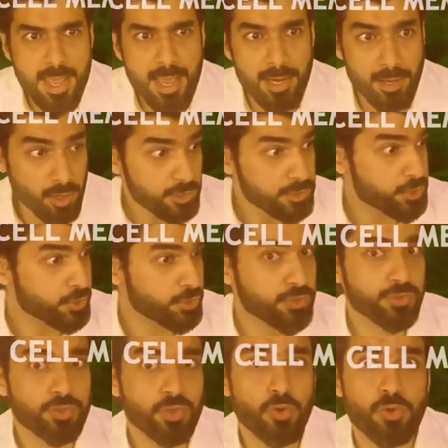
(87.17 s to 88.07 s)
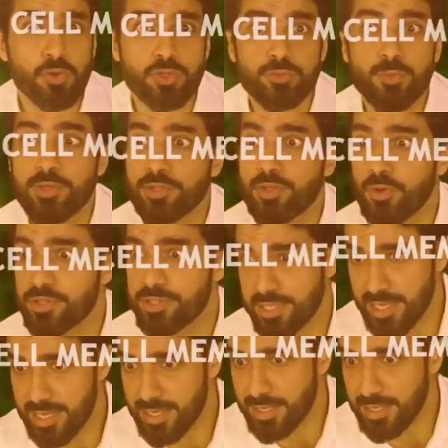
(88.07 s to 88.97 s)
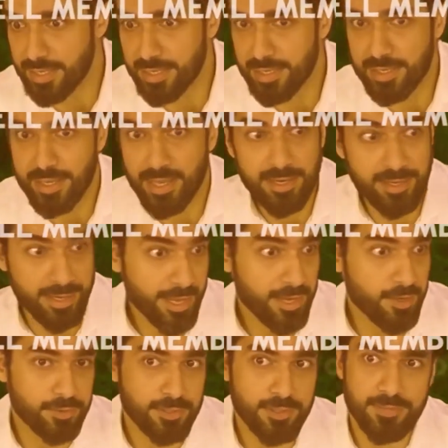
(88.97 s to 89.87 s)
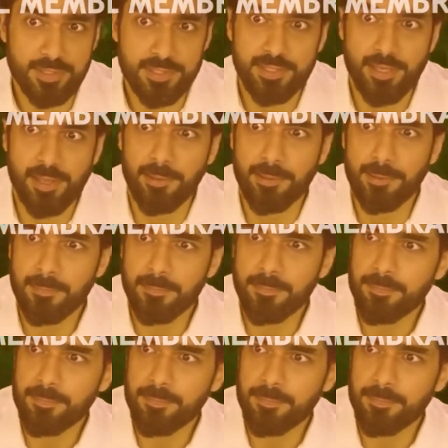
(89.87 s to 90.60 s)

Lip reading: It also controls what goes in and out of the cell.